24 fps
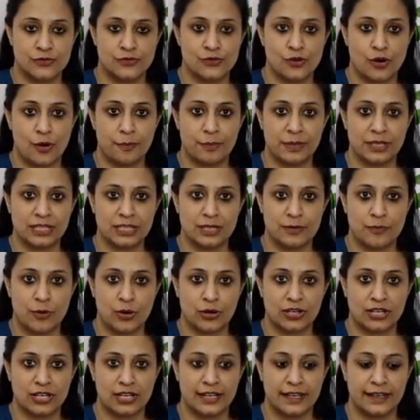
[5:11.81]
dropping the
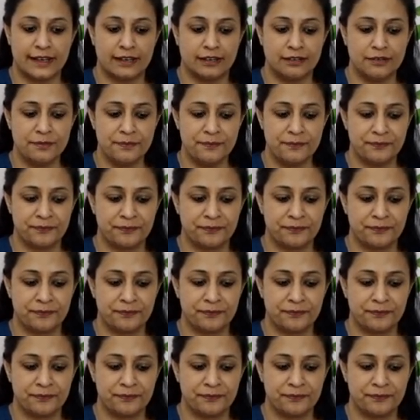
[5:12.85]
bottle here